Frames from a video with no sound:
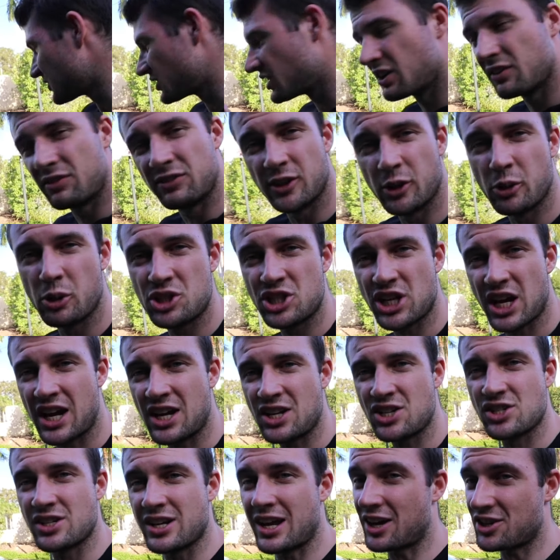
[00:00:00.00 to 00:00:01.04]
did a fluid
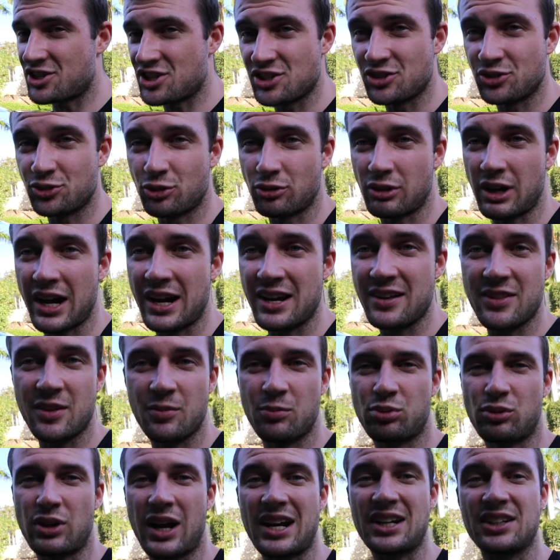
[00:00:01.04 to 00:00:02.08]
change and now she's great. The
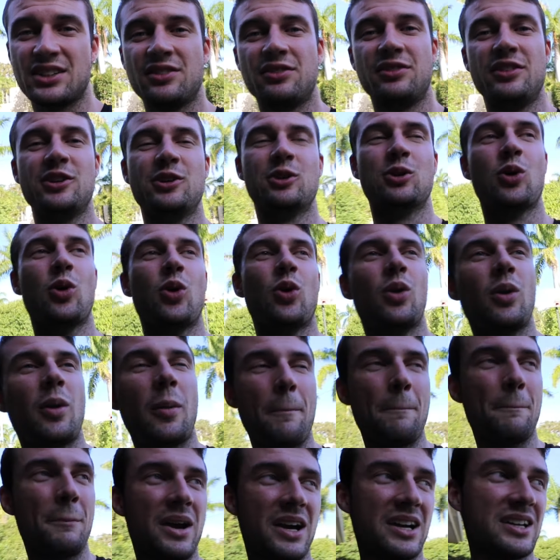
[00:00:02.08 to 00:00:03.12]
brakes feel
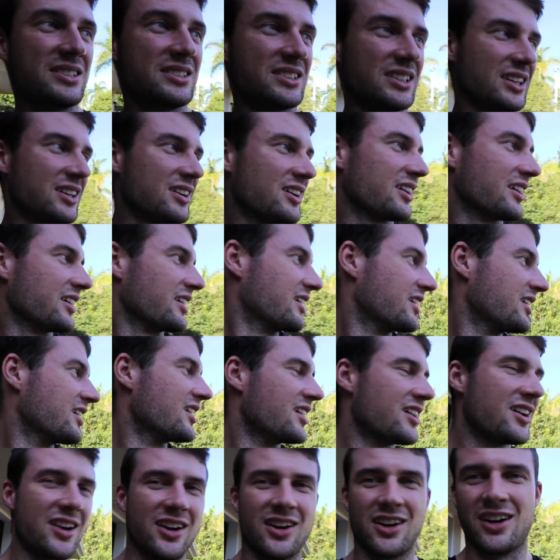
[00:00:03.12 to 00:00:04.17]
amazing. I
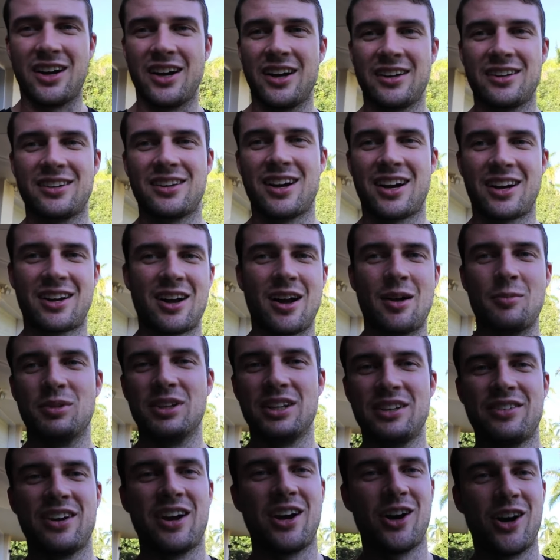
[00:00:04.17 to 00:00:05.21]
can't
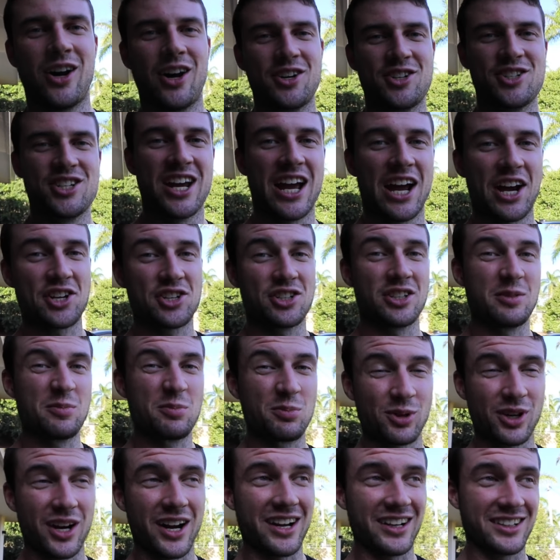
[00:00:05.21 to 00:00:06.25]
believe how hard she actually
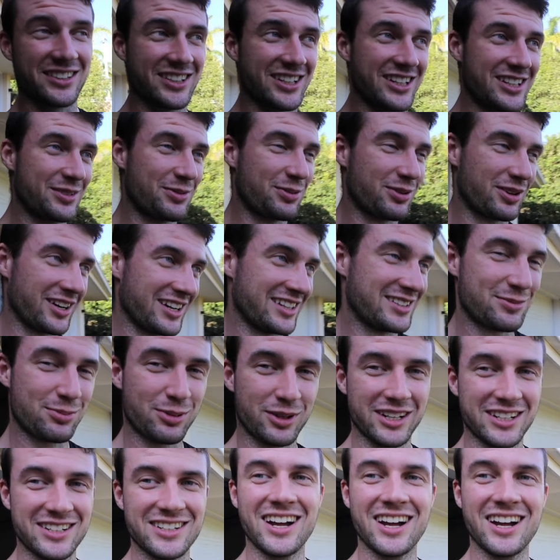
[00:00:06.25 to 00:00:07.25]
brakes. It's pretty